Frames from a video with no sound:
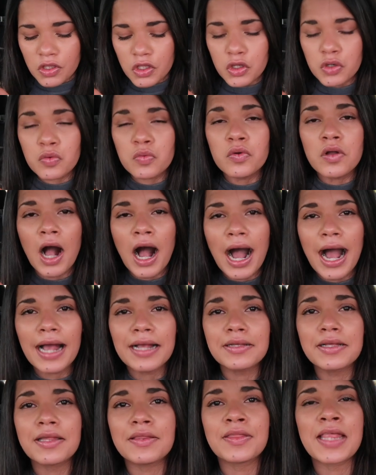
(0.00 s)
You
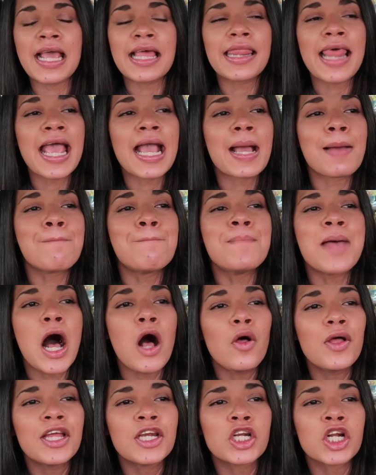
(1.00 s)
got, they like
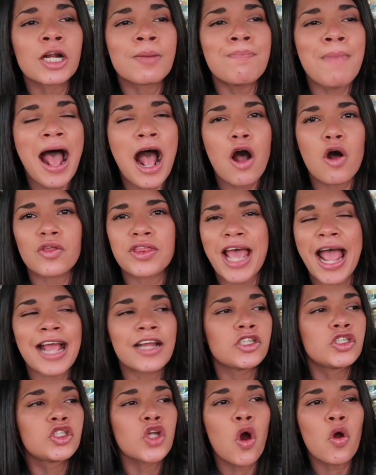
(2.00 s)
melt in your mouth.
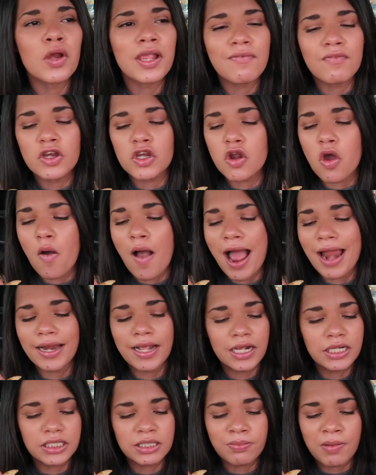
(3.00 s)
I don't even know how
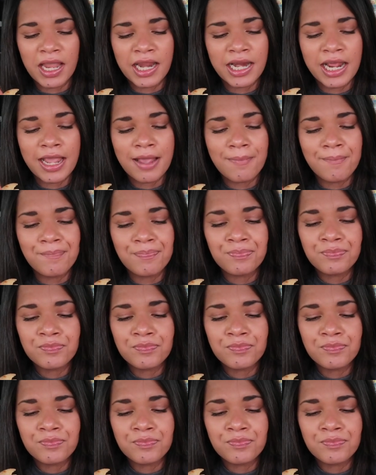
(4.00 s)
to explain it.